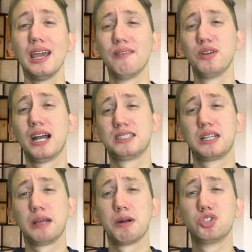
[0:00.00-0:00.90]
if you guys are
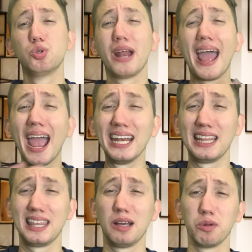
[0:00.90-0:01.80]
thinking about doing
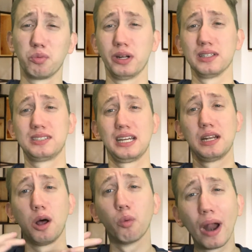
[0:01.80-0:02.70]
anything with real
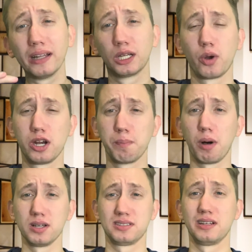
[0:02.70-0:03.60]
estate around the greater
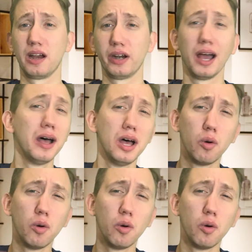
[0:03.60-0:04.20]
Boston area,